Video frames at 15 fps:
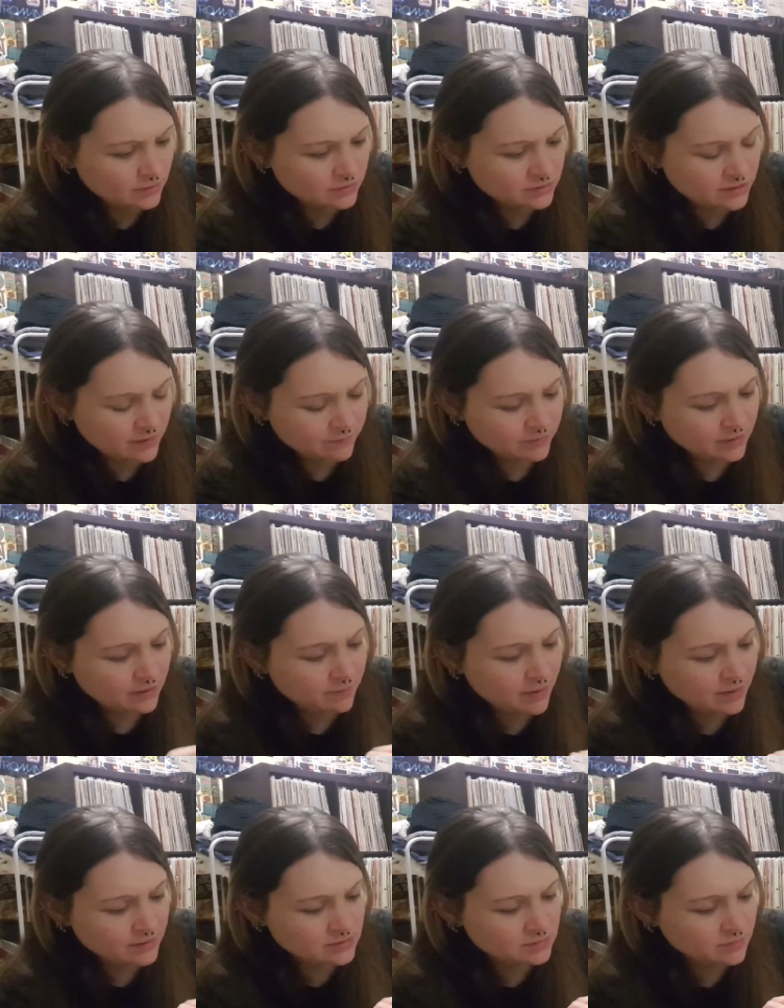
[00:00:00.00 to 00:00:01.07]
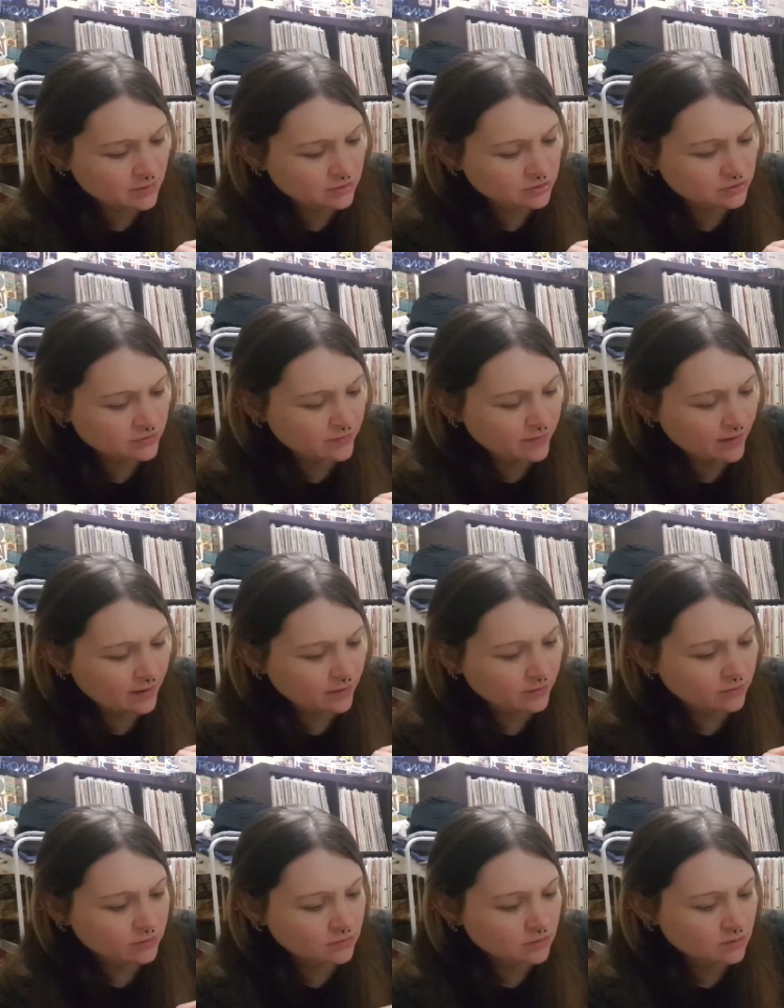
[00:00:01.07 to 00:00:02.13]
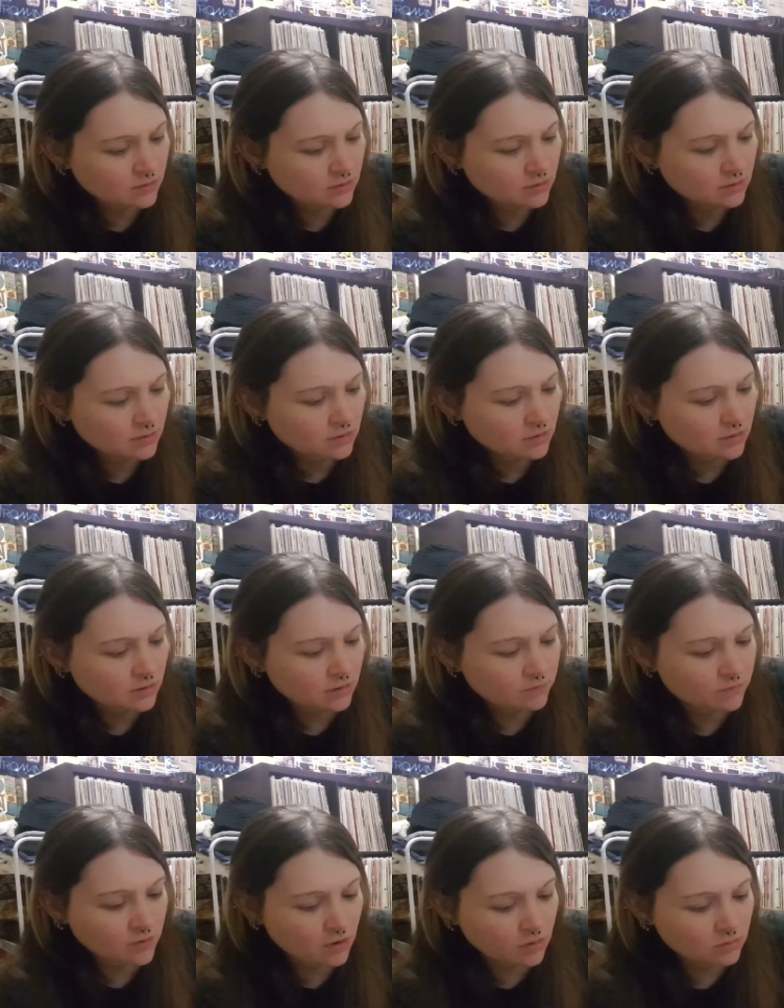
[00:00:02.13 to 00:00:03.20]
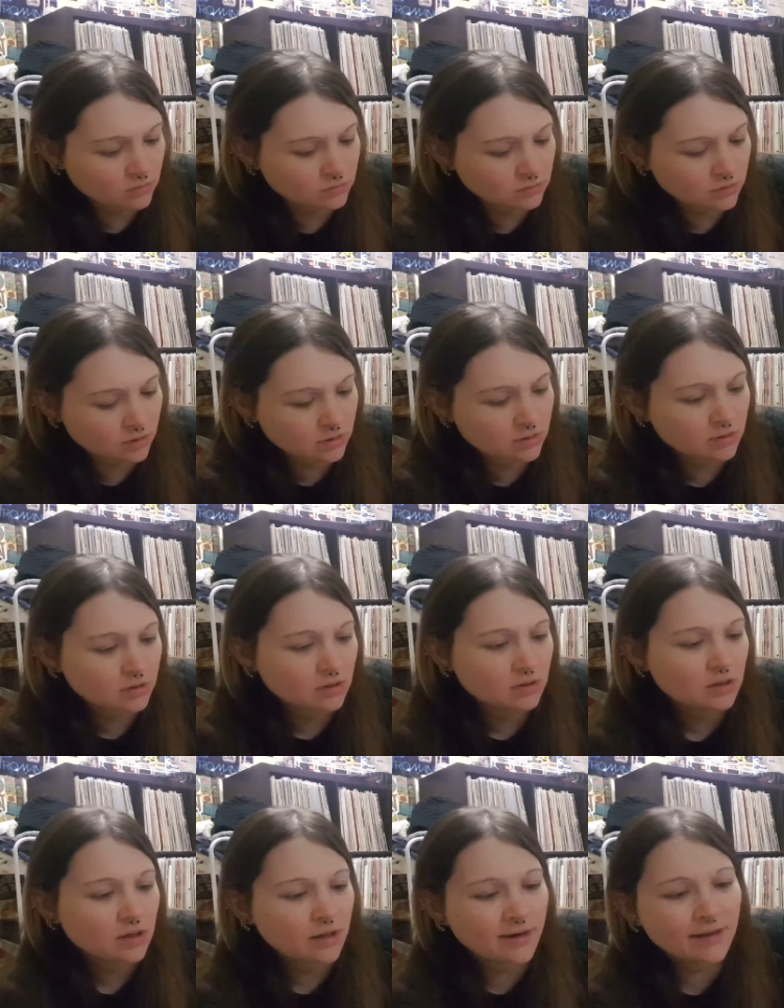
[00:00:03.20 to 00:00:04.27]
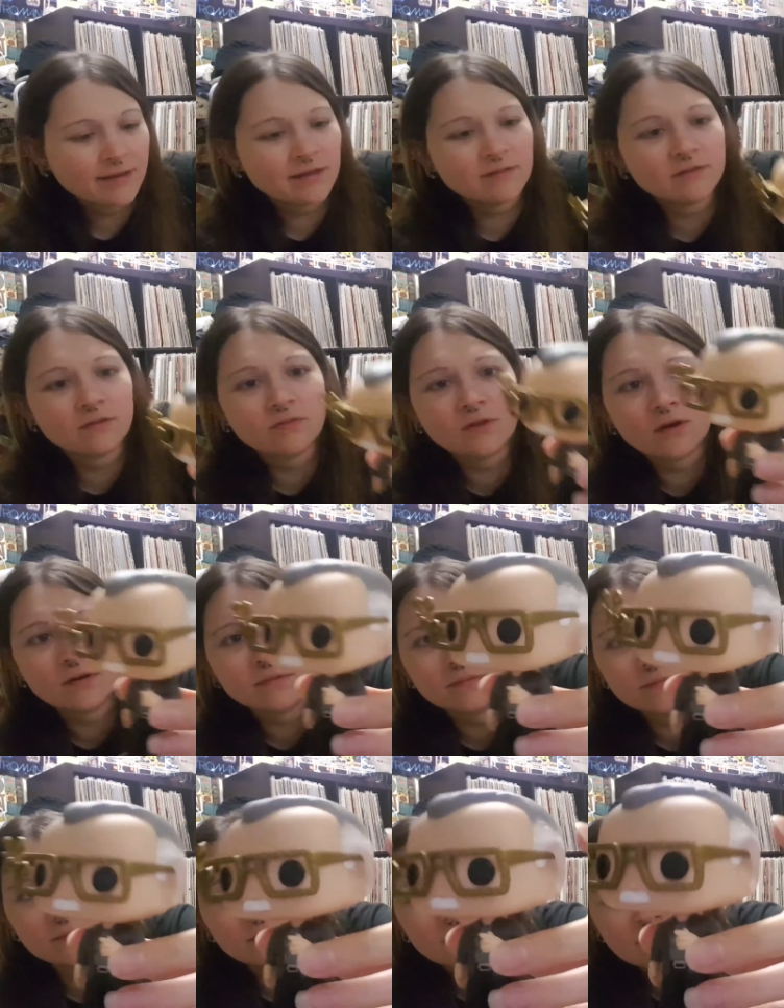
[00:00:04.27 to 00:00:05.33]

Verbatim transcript: There's definitely a paint smudge there of gold. And I get that they're